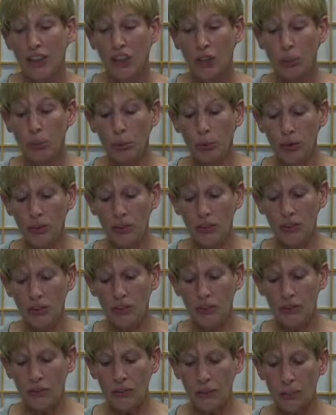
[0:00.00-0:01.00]
The more you
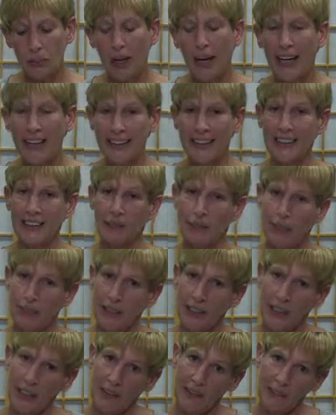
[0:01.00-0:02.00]
do positive
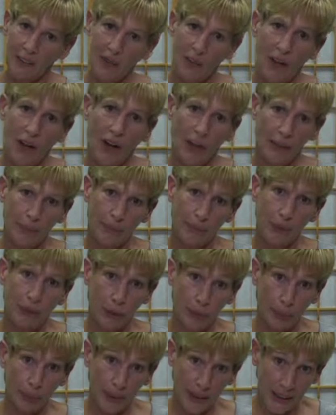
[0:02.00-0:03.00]
behavior on
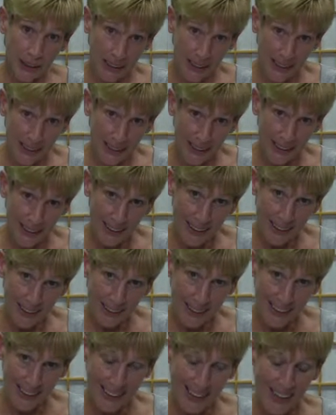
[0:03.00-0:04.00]
purpose,
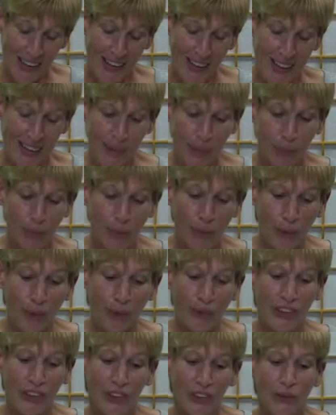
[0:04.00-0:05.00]
the
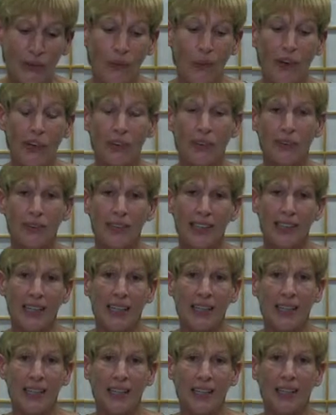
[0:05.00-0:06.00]
more you are
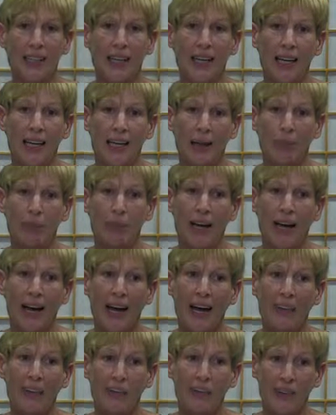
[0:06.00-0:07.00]
creating a
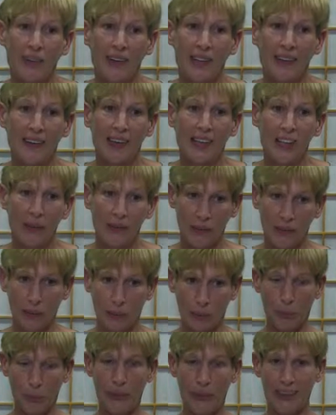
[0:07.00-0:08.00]
pathway that you can
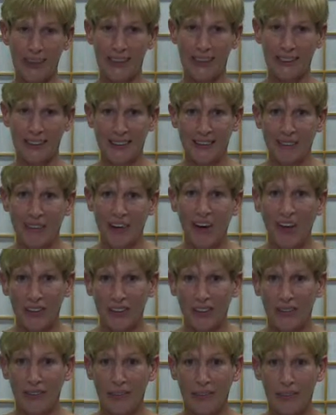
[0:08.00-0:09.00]
more easily
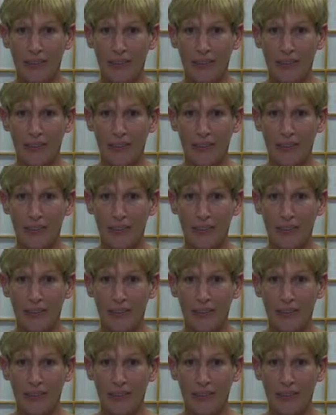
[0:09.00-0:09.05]
follow.